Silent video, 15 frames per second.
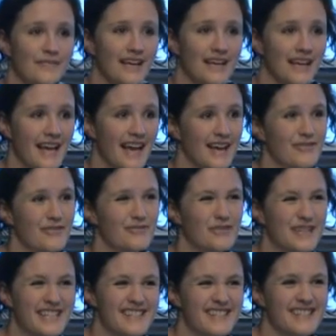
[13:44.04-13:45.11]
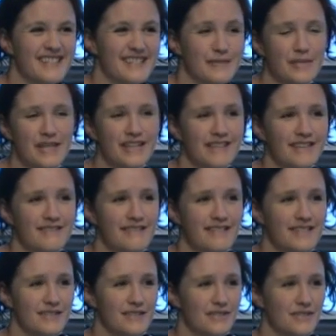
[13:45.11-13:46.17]
have a reason to be in your
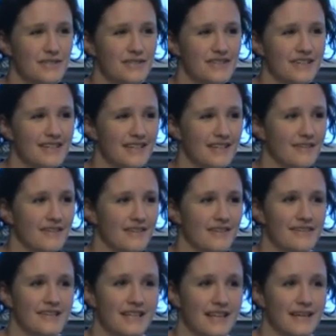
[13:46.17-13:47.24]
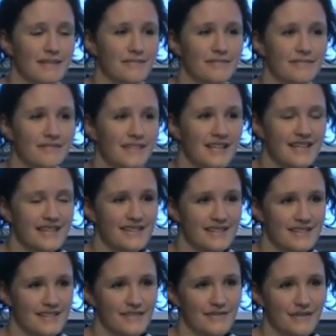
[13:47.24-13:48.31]
institution. They're not going to come
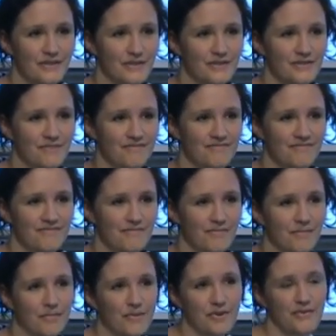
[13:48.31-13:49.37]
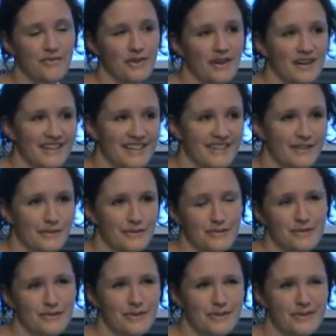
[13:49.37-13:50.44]
just if you provide
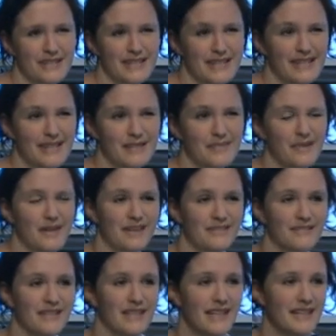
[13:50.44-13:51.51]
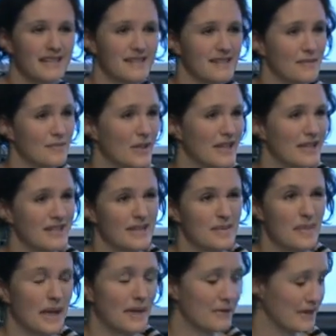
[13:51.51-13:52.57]
cultural content that might relate in some way to their
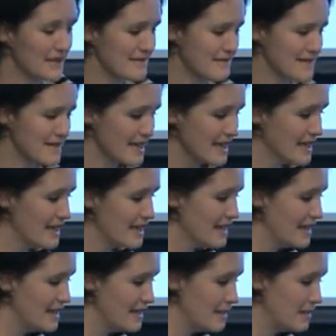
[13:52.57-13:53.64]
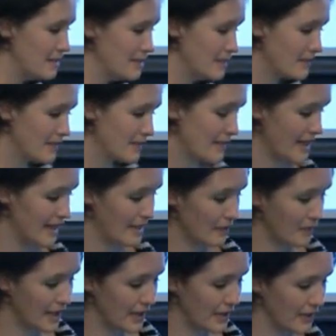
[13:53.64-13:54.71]
background. And
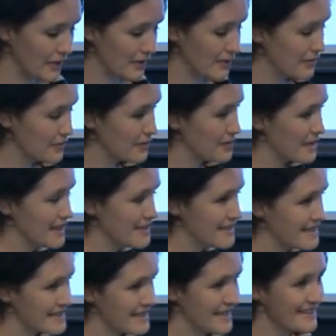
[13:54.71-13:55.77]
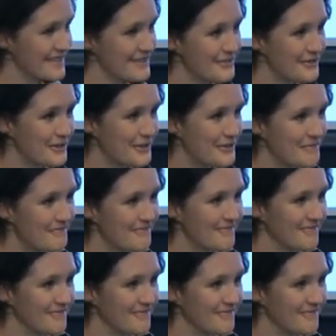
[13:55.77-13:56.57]
we know from these stats from